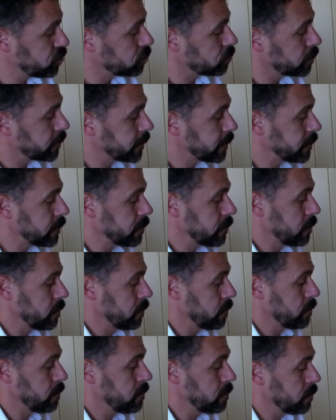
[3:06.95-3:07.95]
join
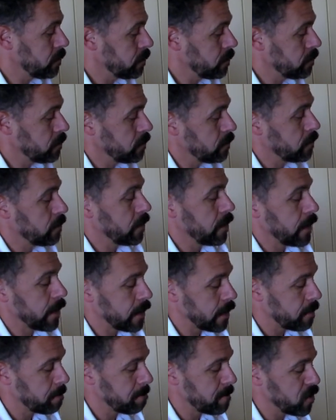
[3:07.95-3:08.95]

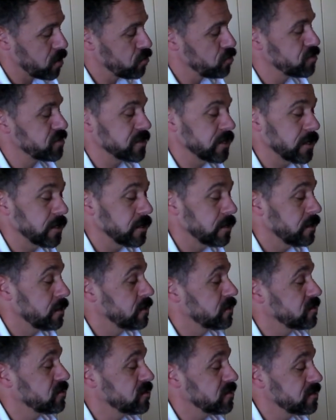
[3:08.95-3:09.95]
our motor
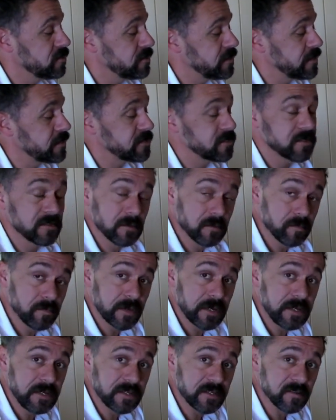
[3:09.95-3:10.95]
to this
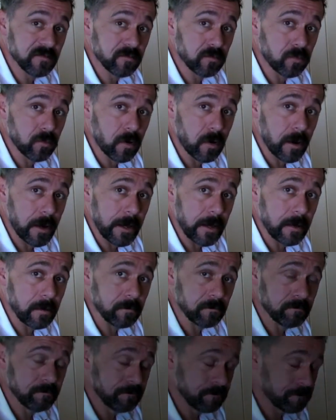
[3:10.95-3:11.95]
piece of wire.